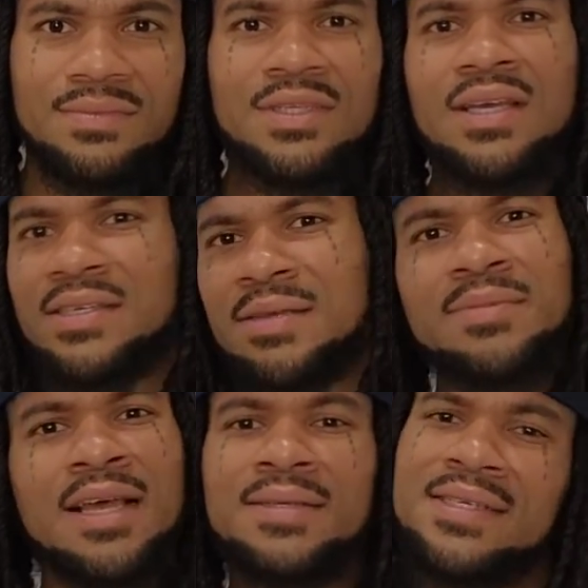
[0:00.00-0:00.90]
Yeah,
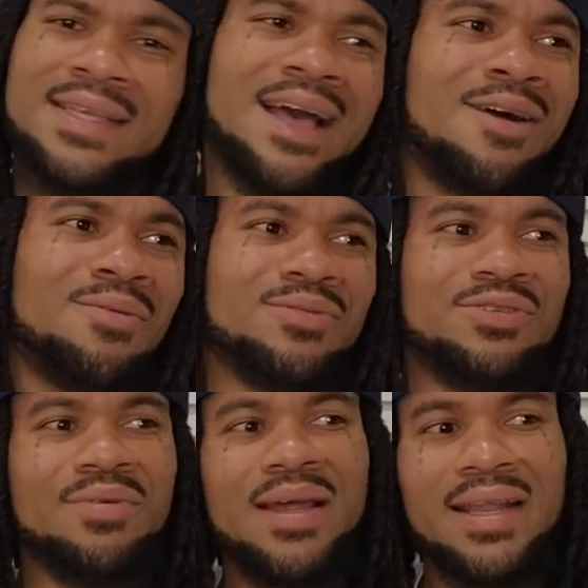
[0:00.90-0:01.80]
sometimes he say, I don't want
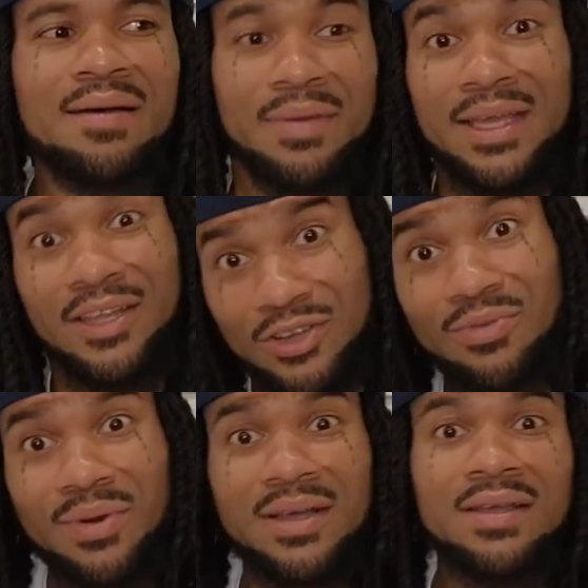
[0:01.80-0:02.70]
to right now, but he'll do
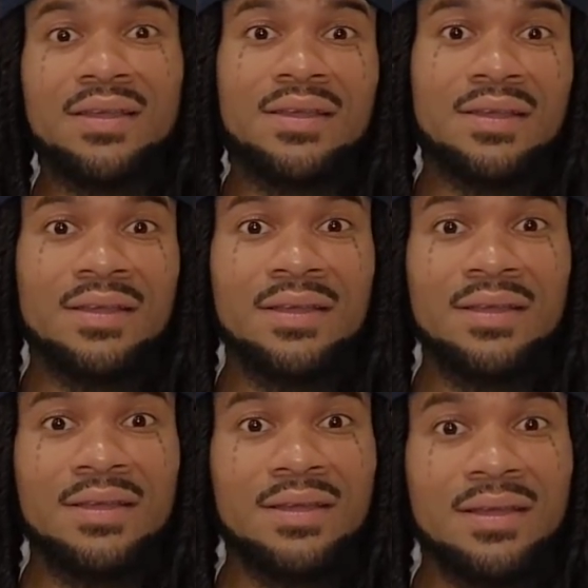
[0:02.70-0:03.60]
one.
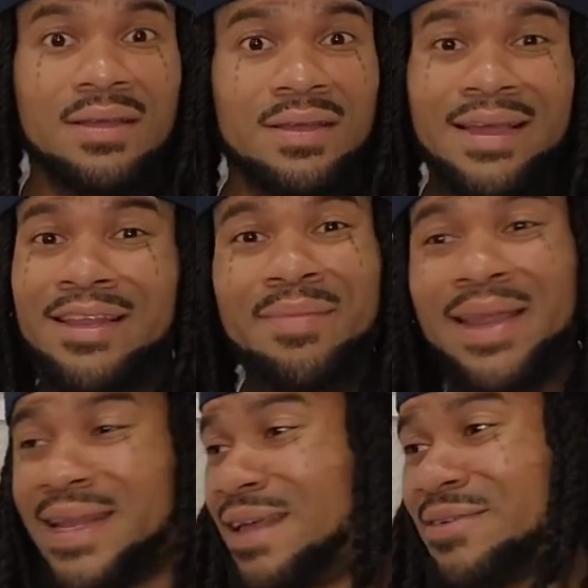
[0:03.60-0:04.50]
Ain't
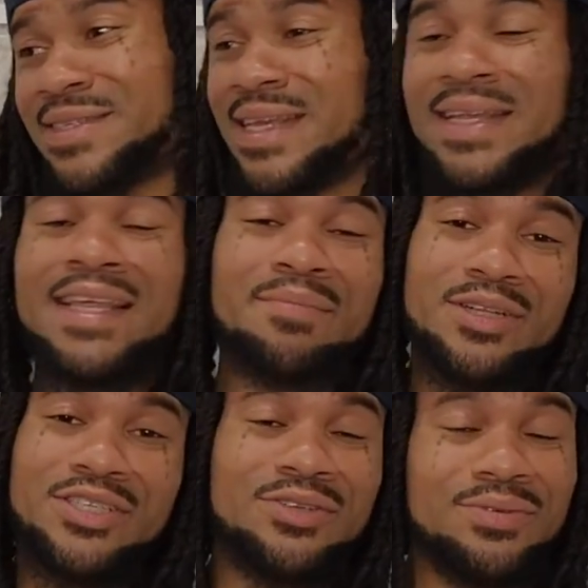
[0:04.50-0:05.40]
nobody never said that
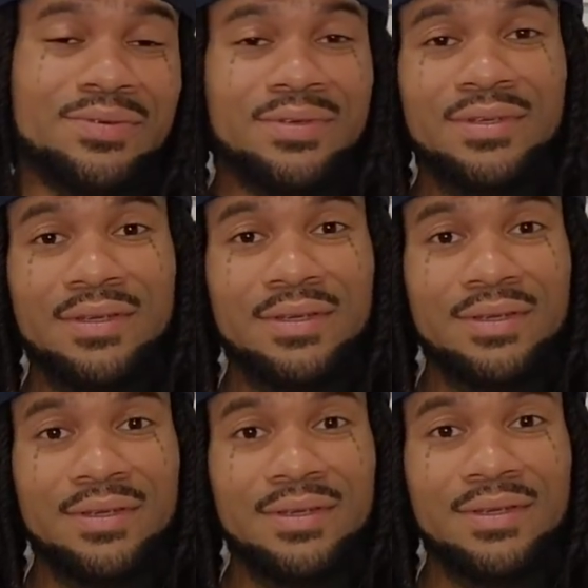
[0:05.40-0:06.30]
but you
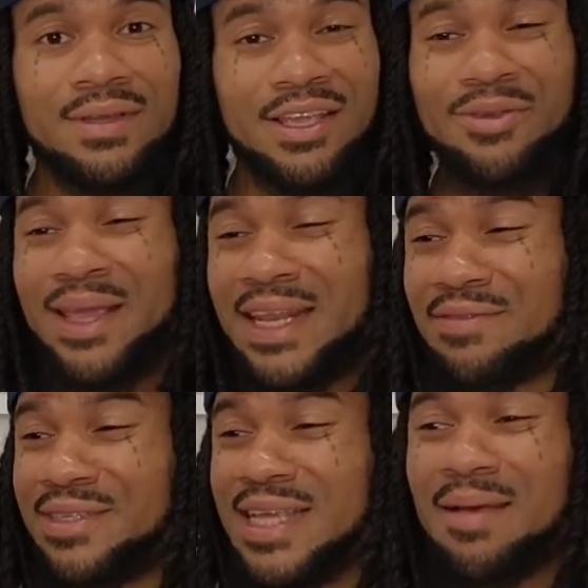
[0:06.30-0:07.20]
and you ain't
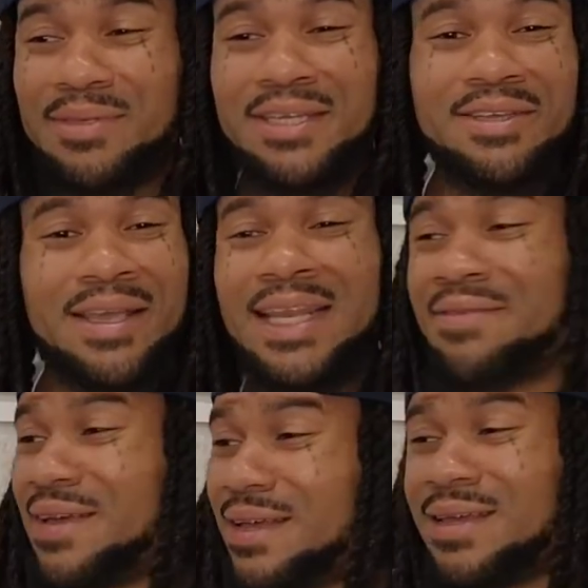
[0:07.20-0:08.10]
even top ten. You ain't
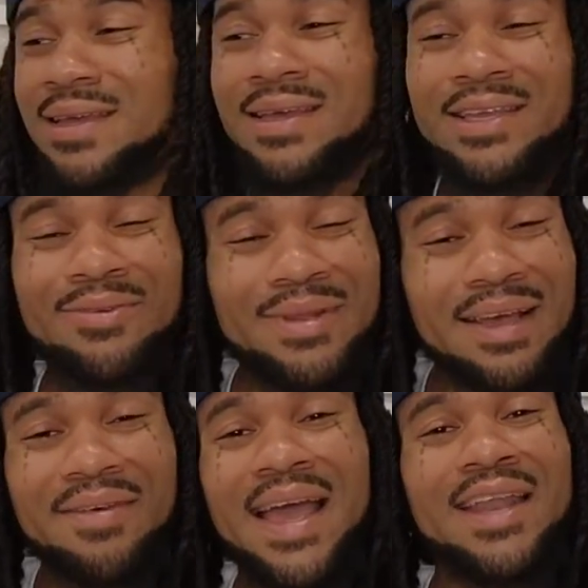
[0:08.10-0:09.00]
even, you
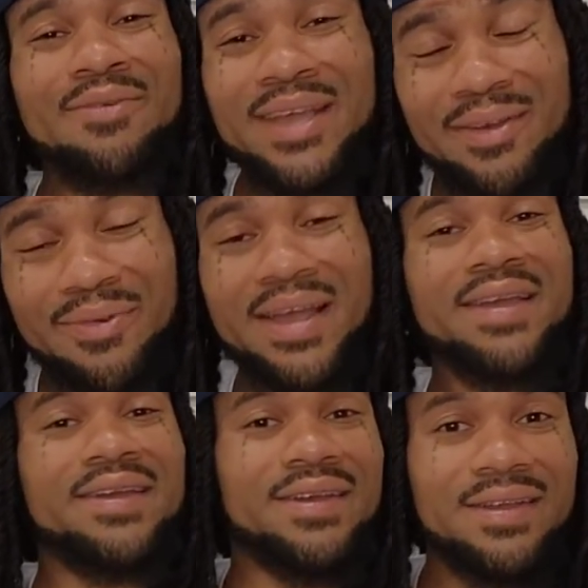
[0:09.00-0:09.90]
never had no hit
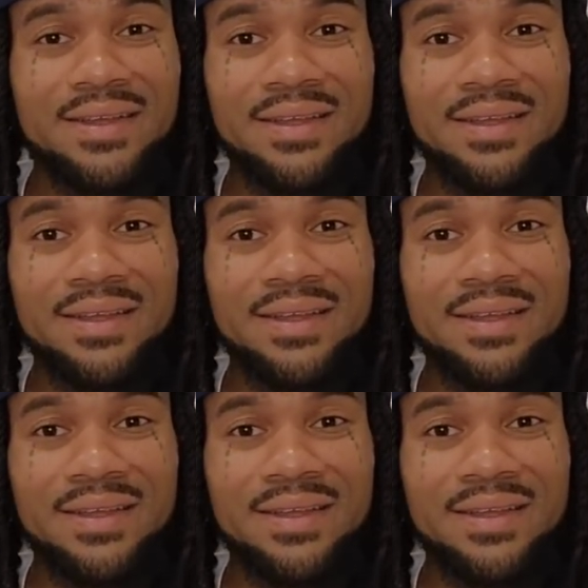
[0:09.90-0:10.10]
record.